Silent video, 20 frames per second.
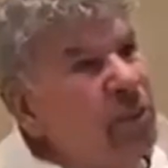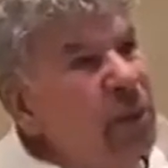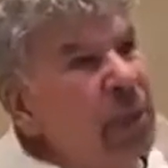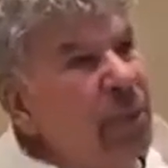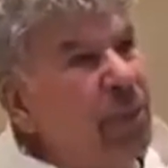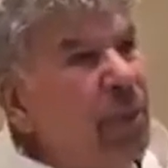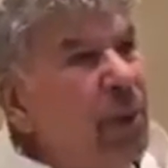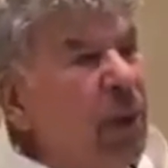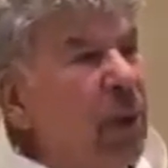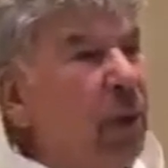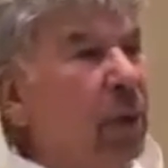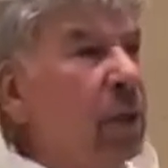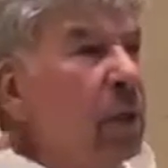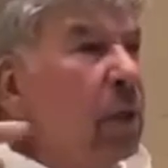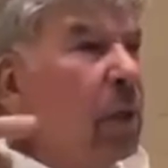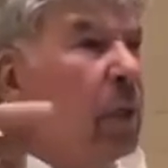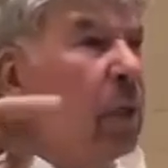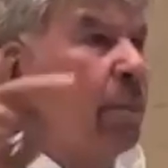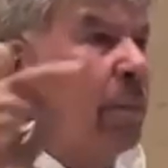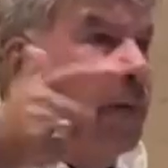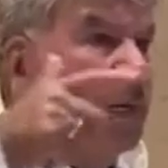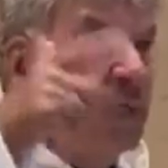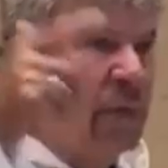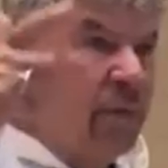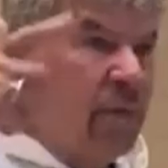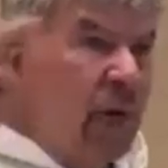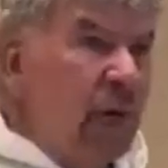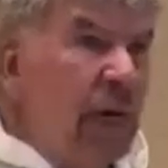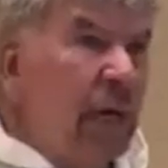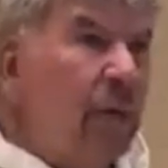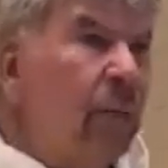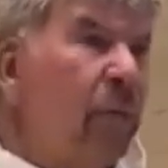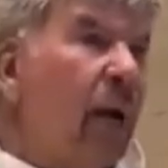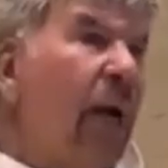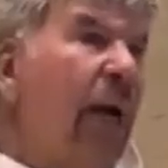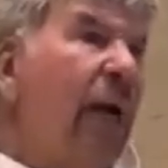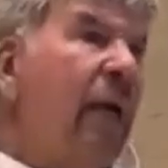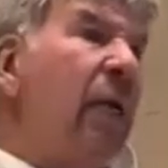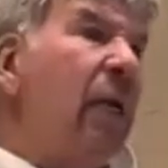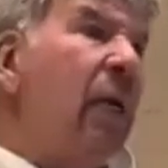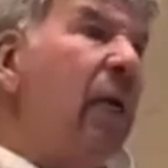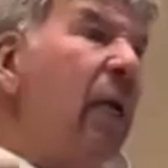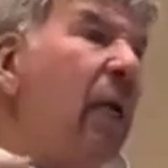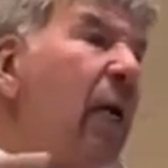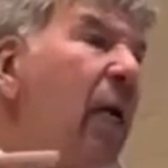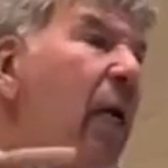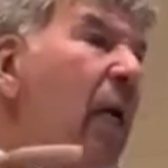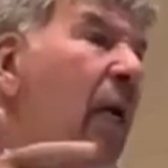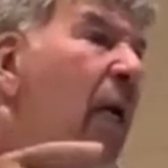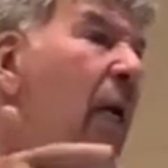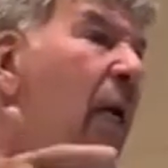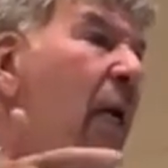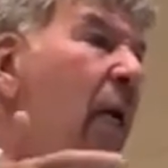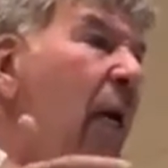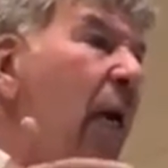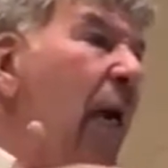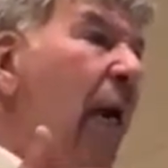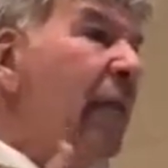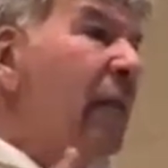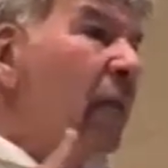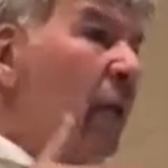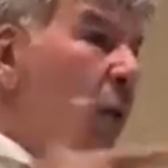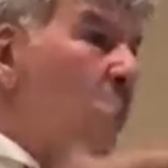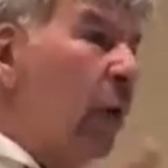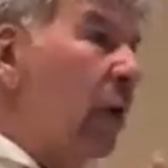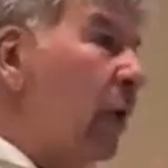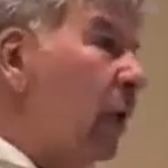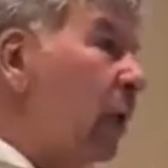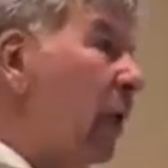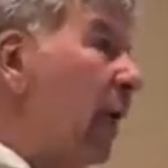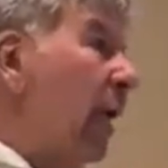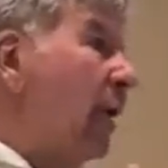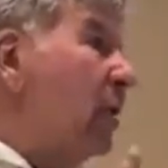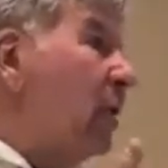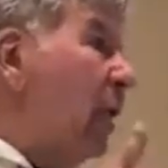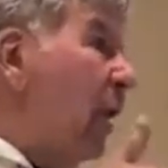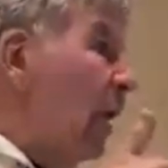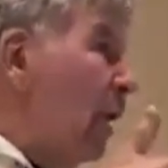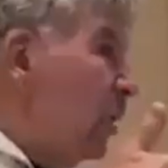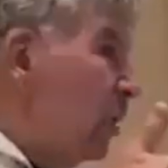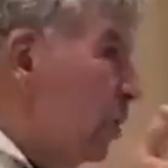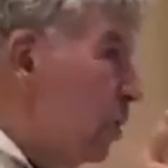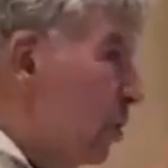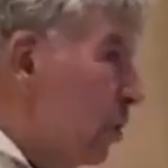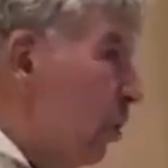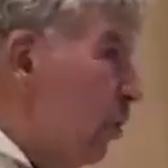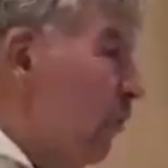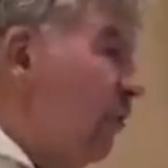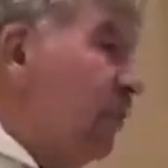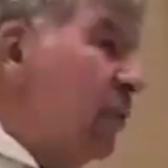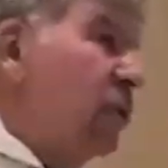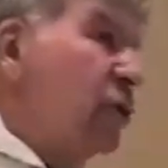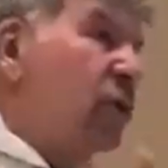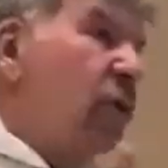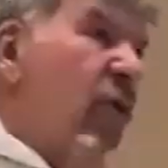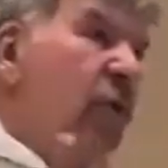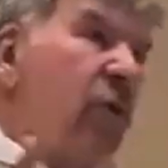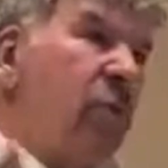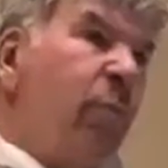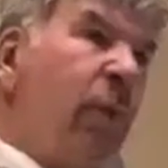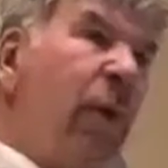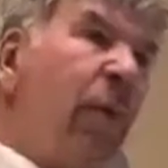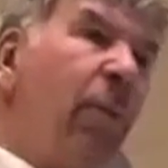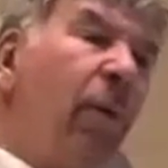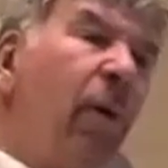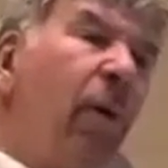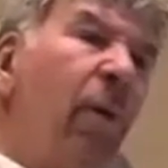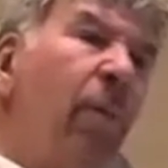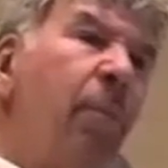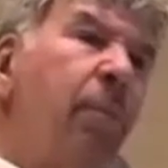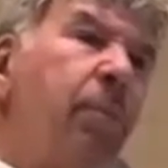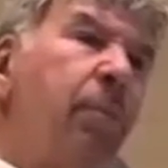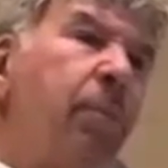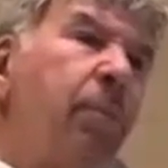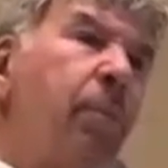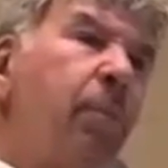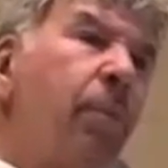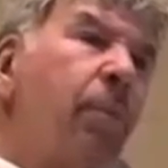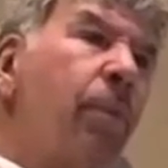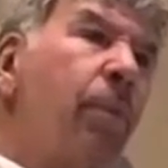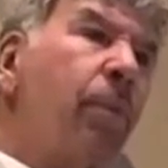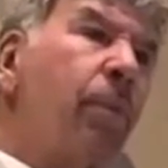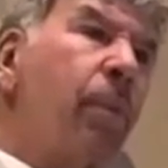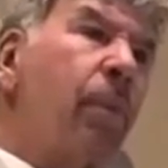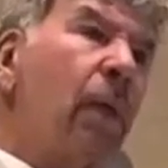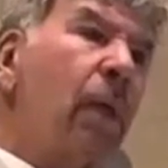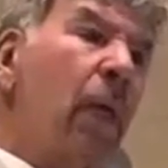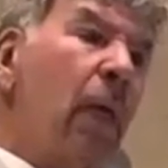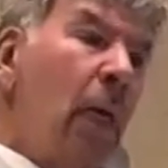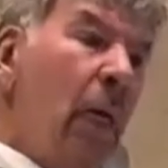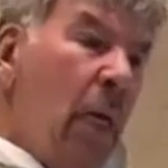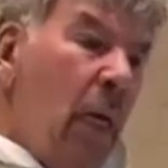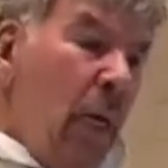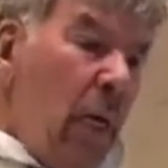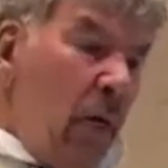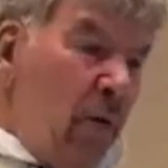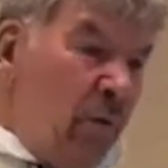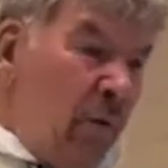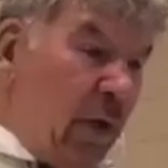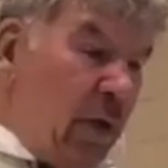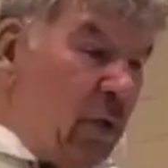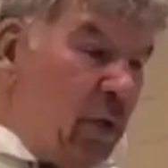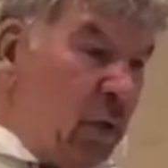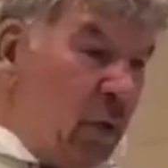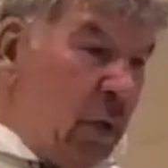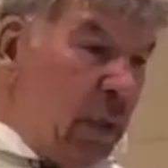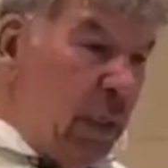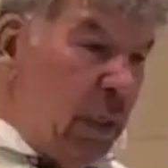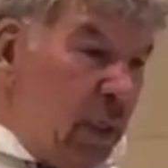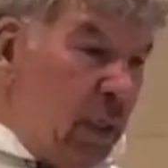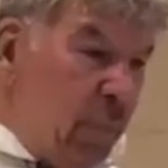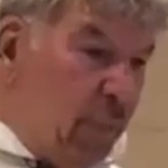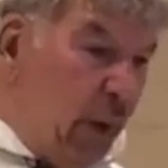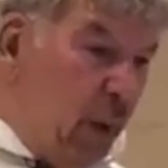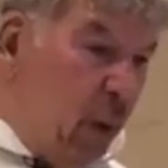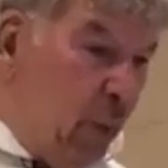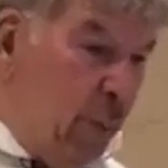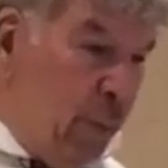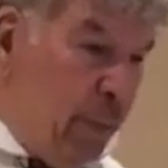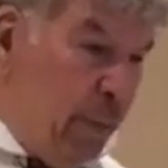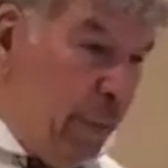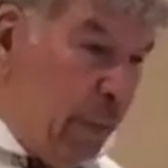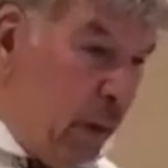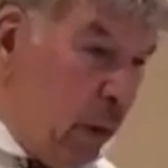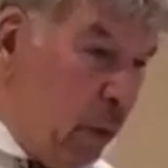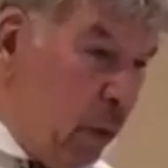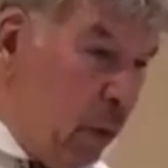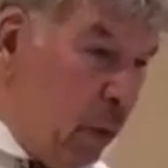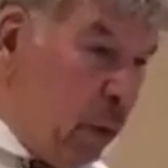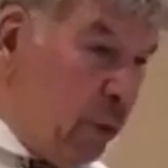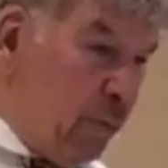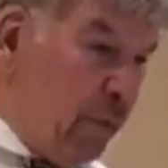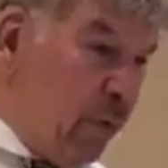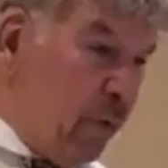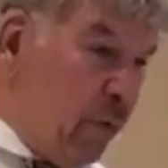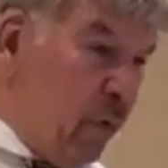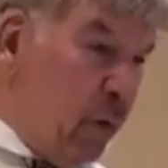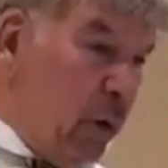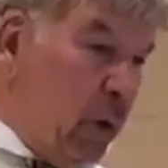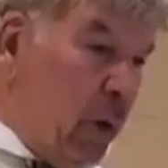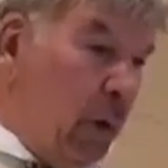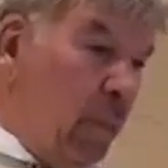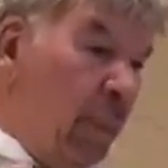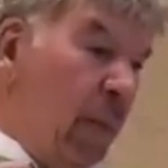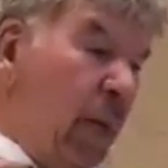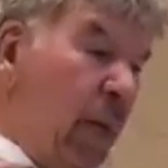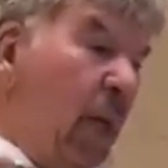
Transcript: people by divine right and loyal and service to his people. Eventually, the Pope called for